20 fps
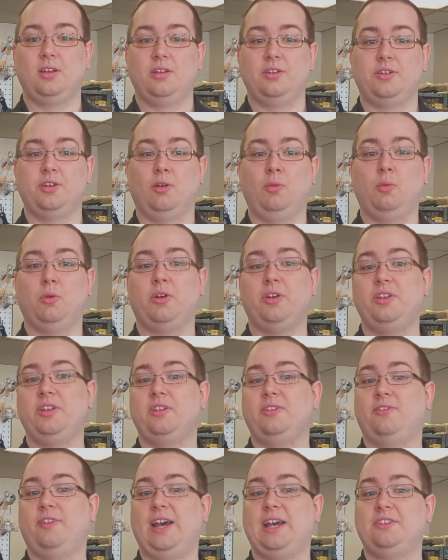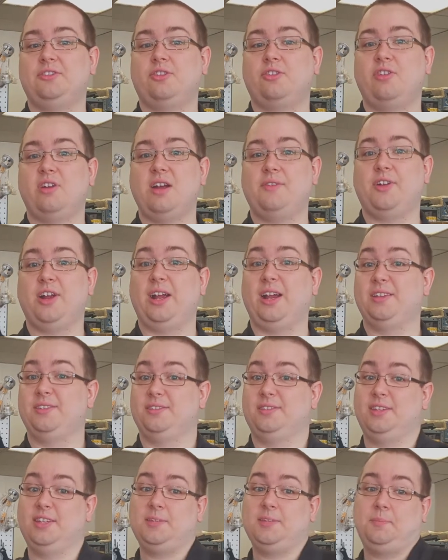Don't worry that a faster driver
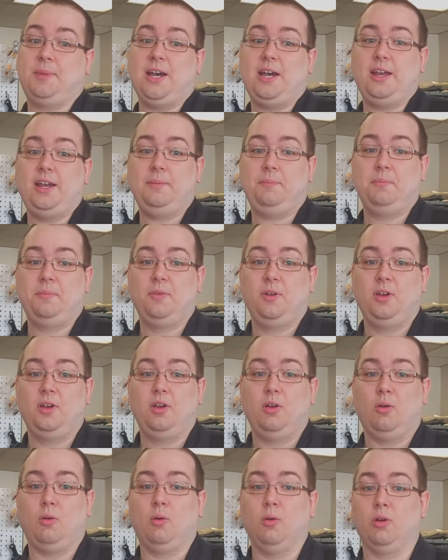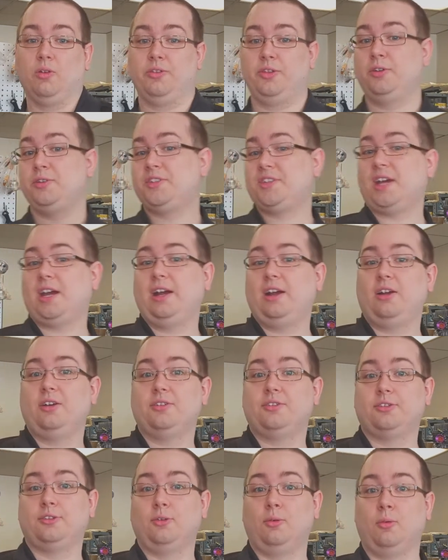has this pipe, or those
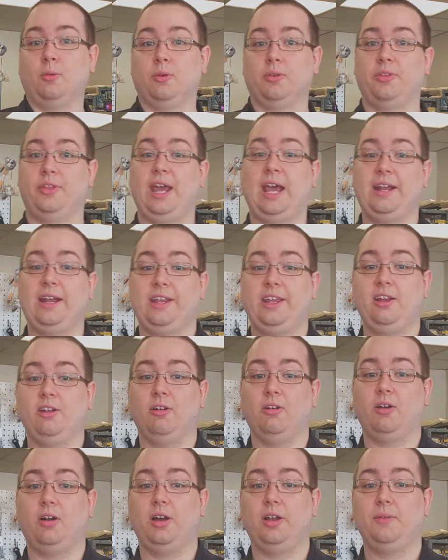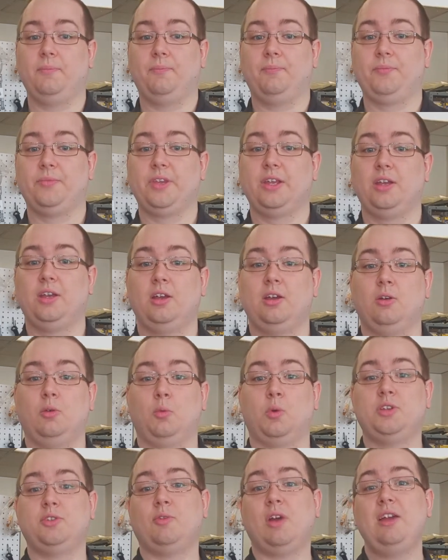tires, or that gear on.
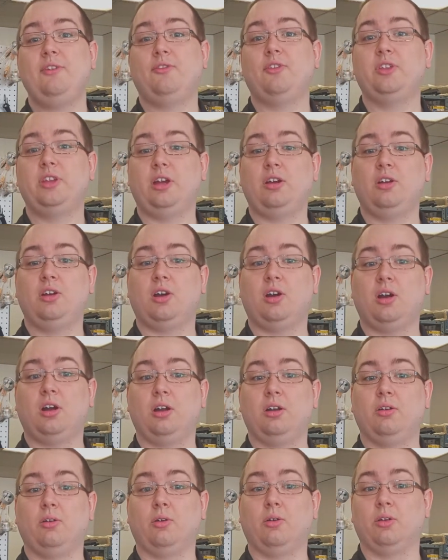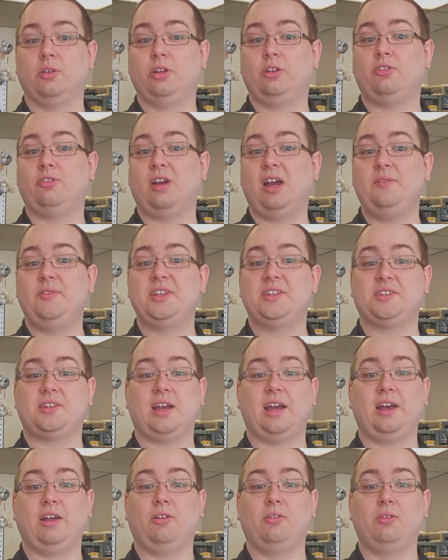What's right for their cart or their driving
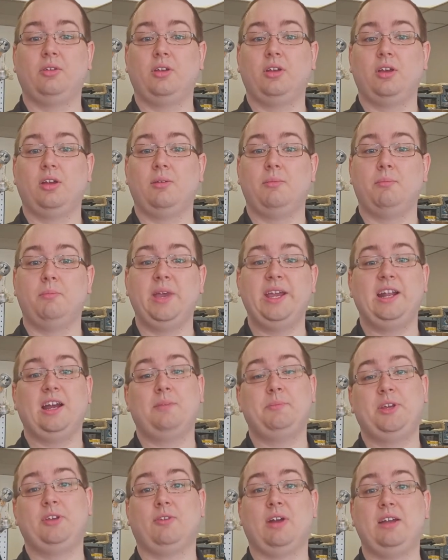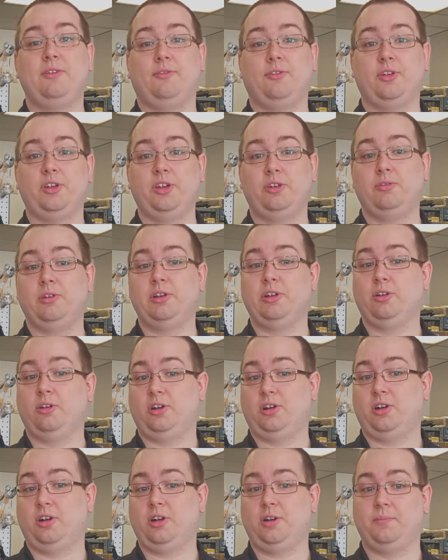style may not be right for you and your
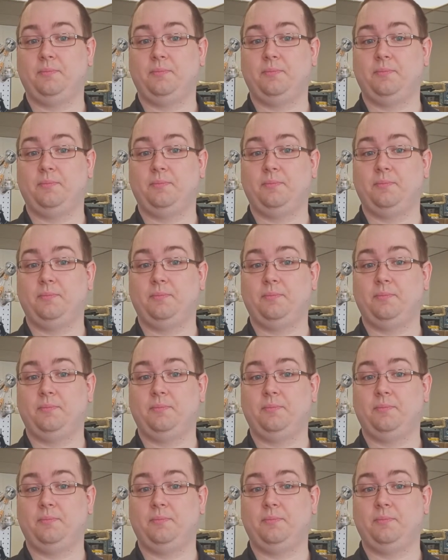cart.